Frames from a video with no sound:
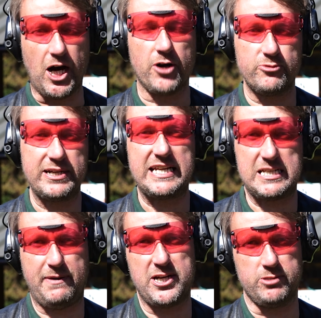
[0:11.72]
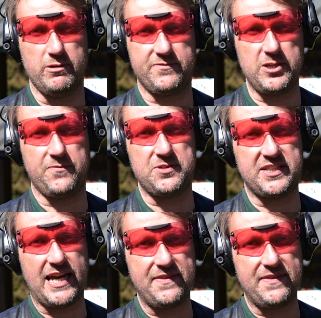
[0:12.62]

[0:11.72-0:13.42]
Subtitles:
got a really special review for today.